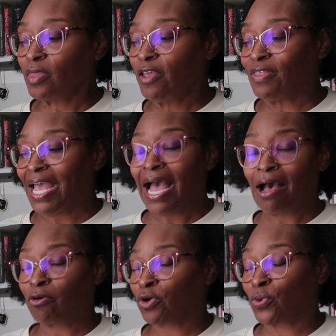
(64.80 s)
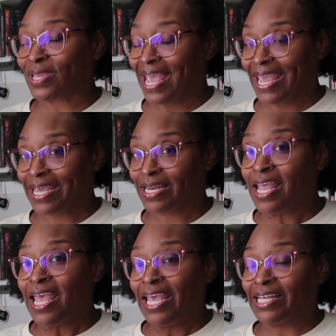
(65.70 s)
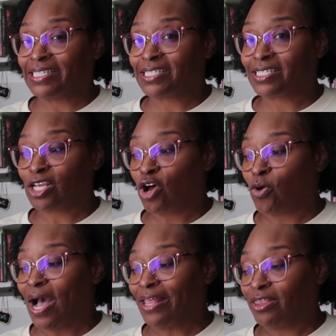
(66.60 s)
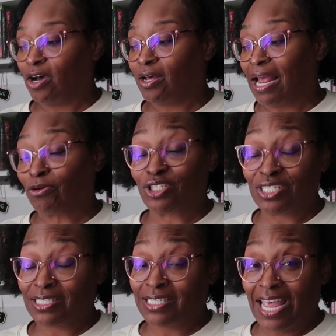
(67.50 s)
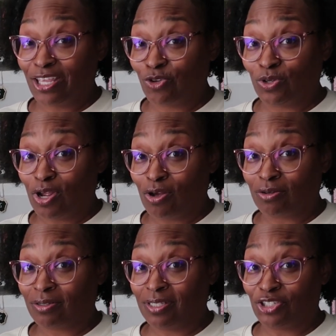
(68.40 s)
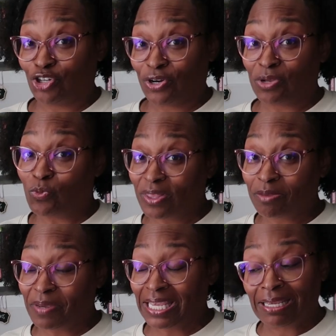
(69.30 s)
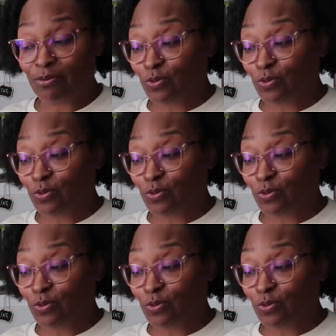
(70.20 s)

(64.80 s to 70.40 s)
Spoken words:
that I'll create, and so I thought I would just take you along the journey with me.